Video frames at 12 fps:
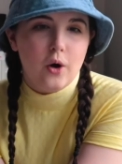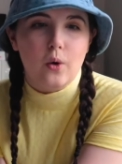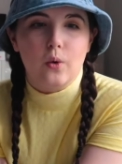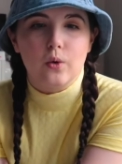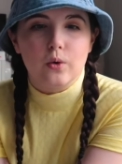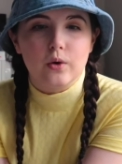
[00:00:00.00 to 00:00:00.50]

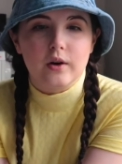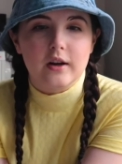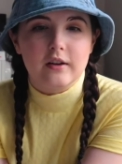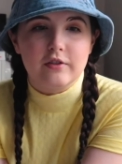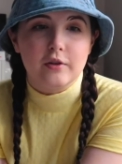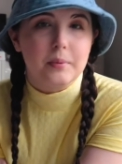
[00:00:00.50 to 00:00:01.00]
Or
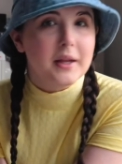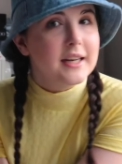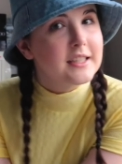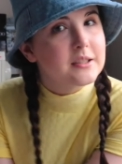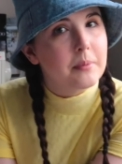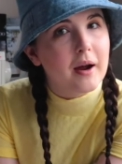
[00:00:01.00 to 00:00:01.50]
if you're planning
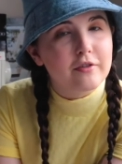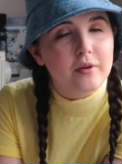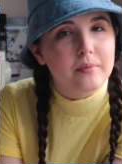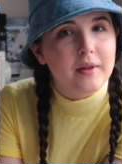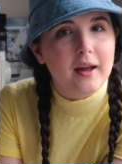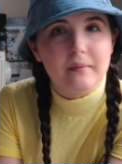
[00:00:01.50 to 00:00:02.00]
to buy
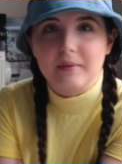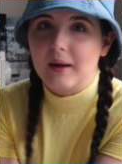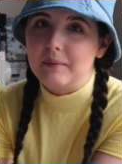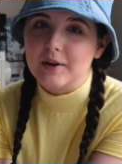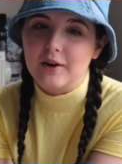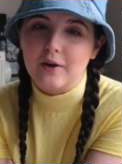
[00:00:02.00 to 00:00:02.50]
from them, let
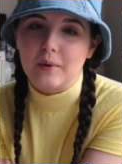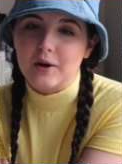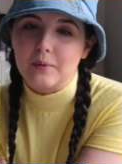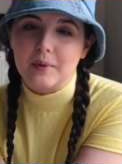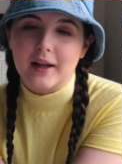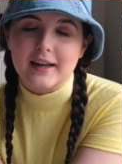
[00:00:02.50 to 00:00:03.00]
me know what you're
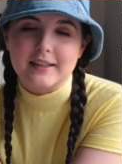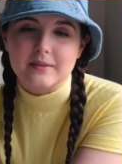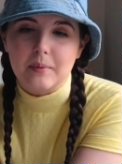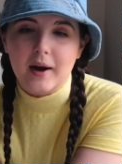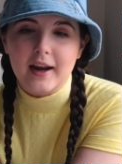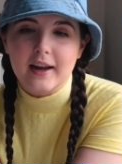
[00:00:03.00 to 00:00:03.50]
planning to
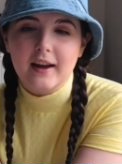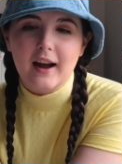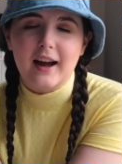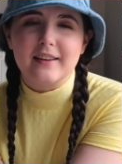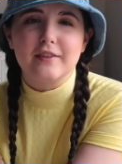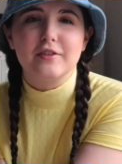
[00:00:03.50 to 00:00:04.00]
buy.
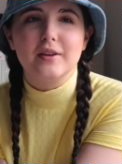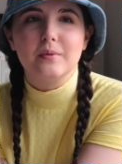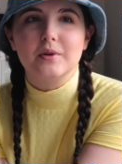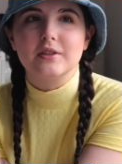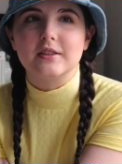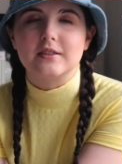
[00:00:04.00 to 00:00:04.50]
I definitely
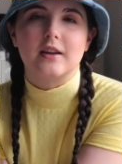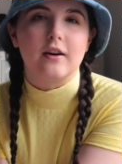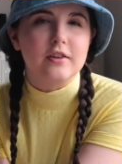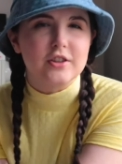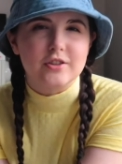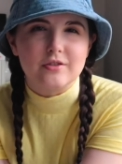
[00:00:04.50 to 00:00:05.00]
wouldn't
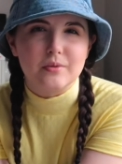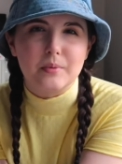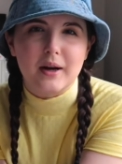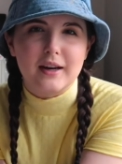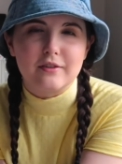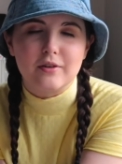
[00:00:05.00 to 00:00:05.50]
discourage you from
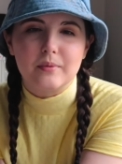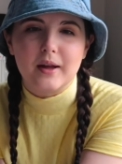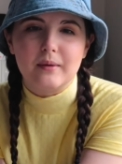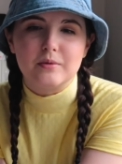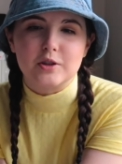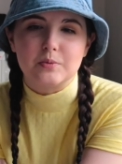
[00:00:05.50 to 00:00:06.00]
buying from
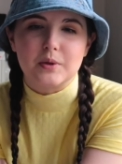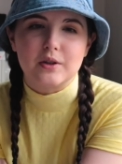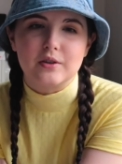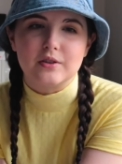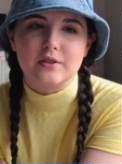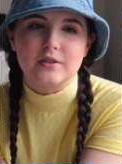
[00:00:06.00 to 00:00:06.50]
them just
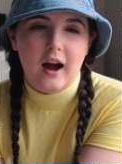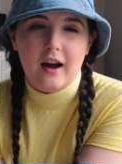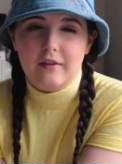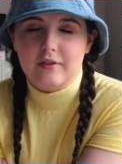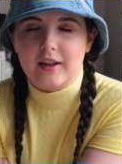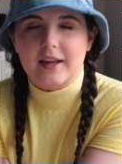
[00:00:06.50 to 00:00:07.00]
because
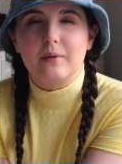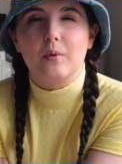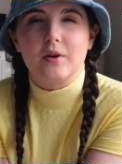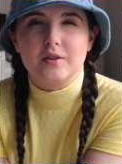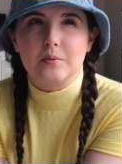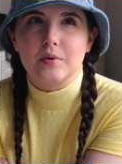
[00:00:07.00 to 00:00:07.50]
it
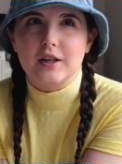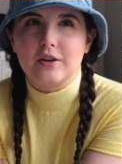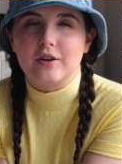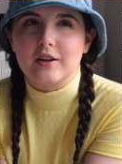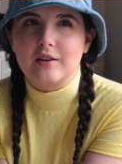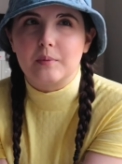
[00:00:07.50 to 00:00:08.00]
was a pretty
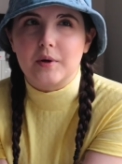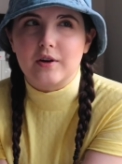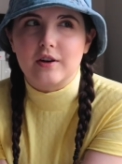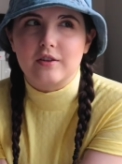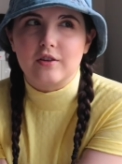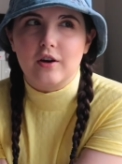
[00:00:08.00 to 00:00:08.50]
good
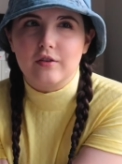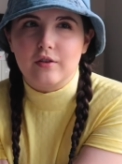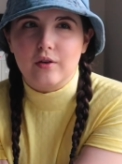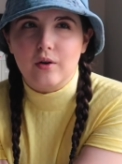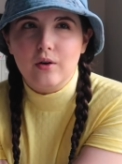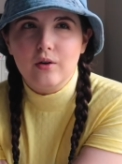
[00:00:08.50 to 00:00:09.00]
experience
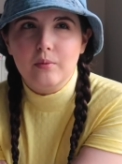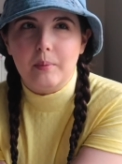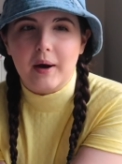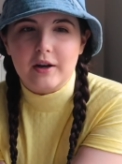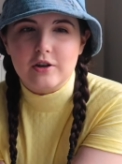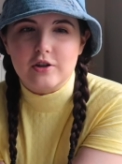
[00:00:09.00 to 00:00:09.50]
overall,
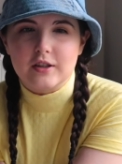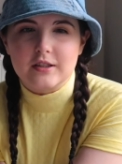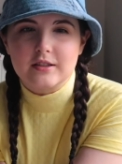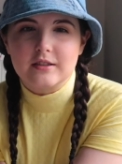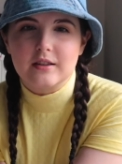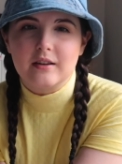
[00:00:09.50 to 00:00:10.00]
but
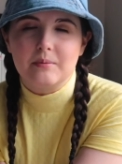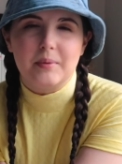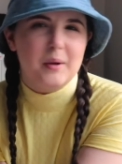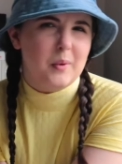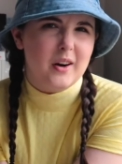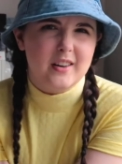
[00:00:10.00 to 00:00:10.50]
just be
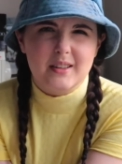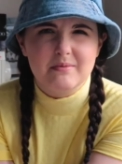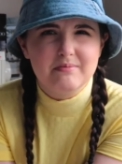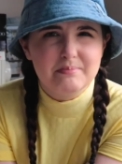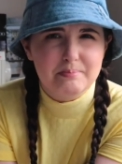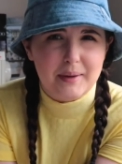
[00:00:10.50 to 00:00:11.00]
wary
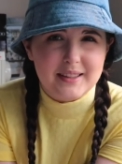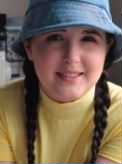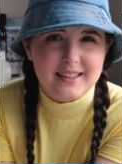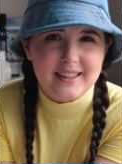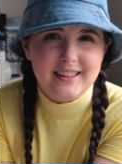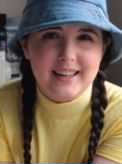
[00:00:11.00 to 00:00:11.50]

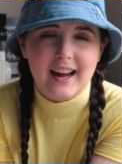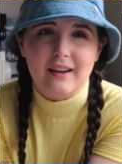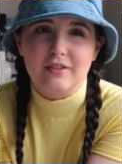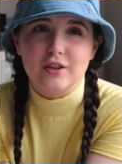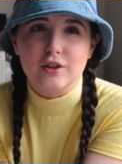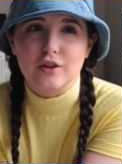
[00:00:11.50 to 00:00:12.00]
basically and
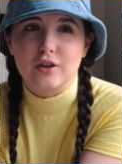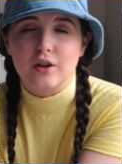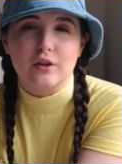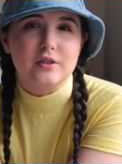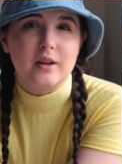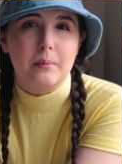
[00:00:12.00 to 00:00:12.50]
have a look
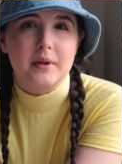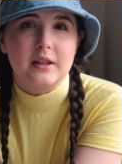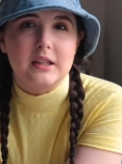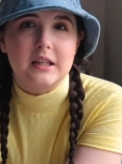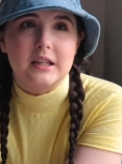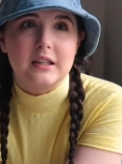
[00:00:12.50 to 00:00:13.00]
close up at
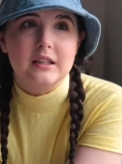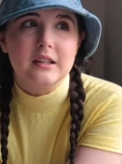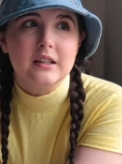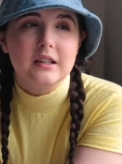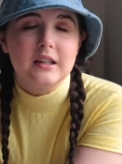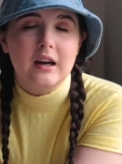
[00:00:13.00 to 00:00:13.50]
the
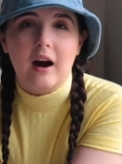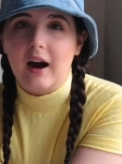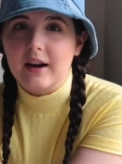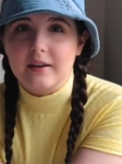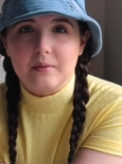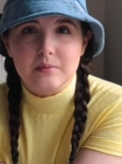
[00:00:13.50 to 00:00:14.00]

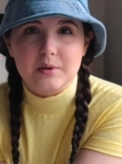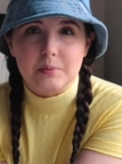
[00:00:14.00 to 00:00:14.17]
items